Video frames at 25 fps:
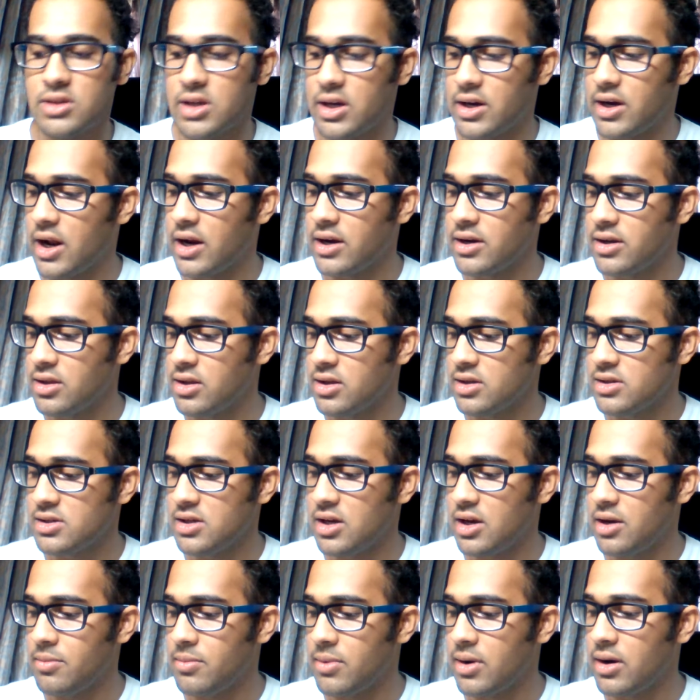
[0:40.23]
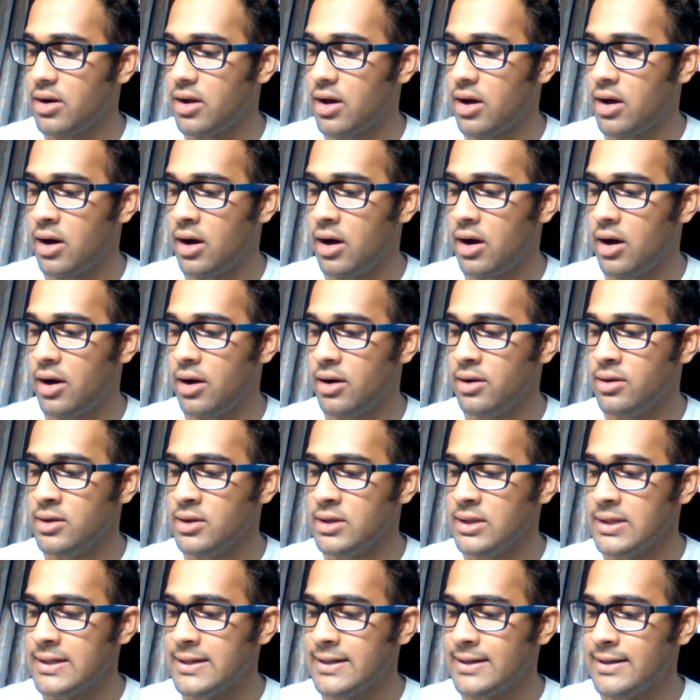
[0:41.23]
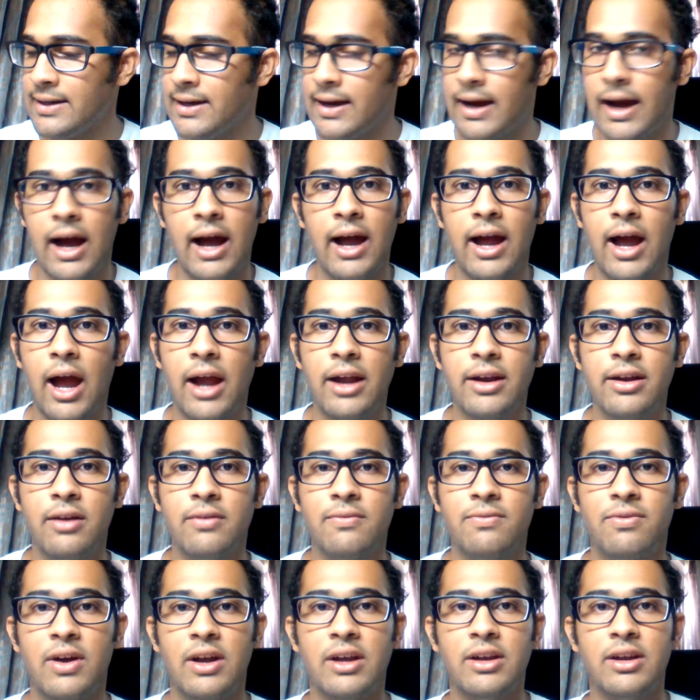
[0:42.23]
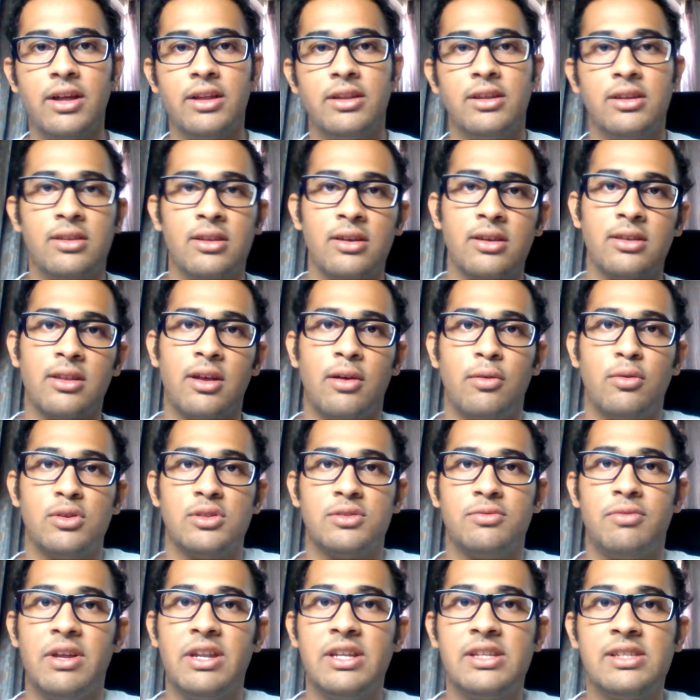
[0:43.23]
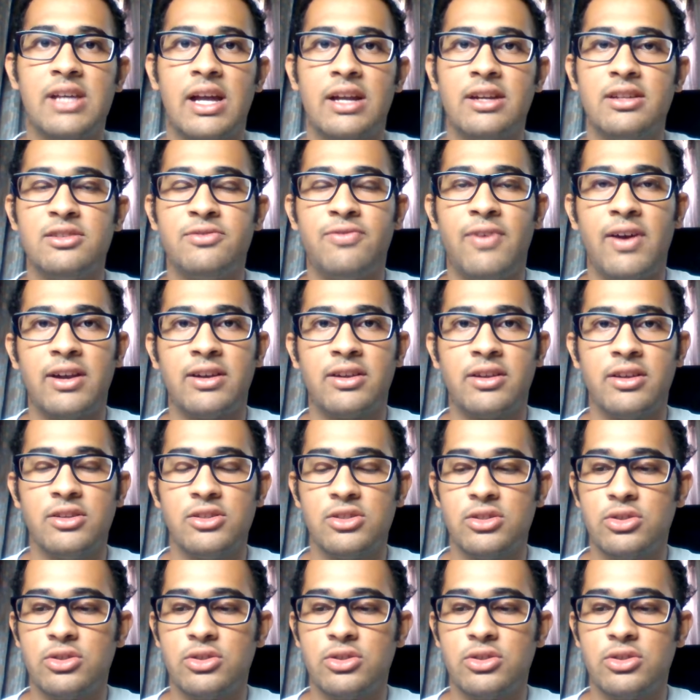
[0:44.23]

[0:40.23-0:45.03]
And I did the same, and I didn't find anything that was very satisfactory.